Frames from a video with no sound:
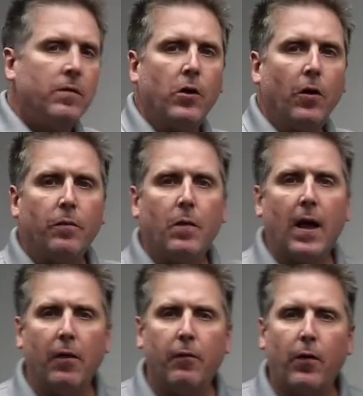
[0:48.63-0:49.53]
So
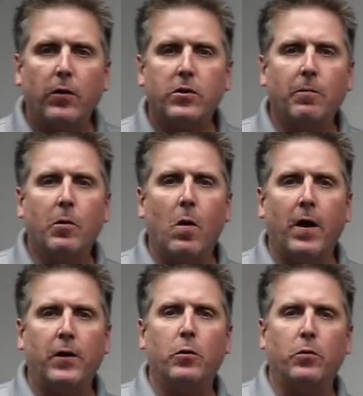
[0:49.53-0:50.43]
uh, the first thing we
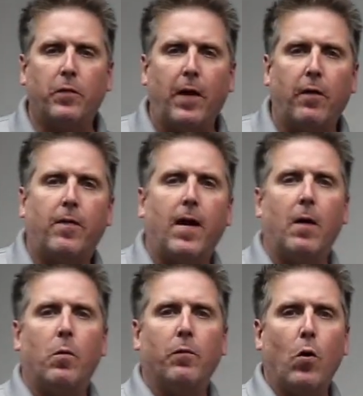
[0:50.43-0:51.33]
want to do is verify
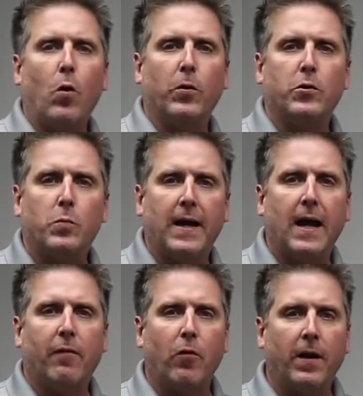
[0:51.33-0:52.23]
what voltage we
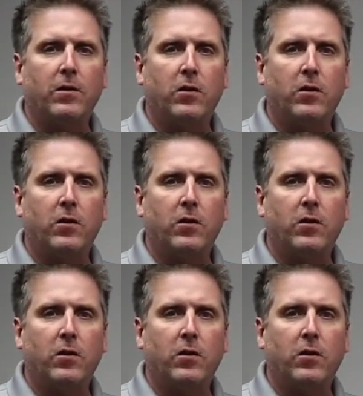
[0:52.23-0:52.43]
have running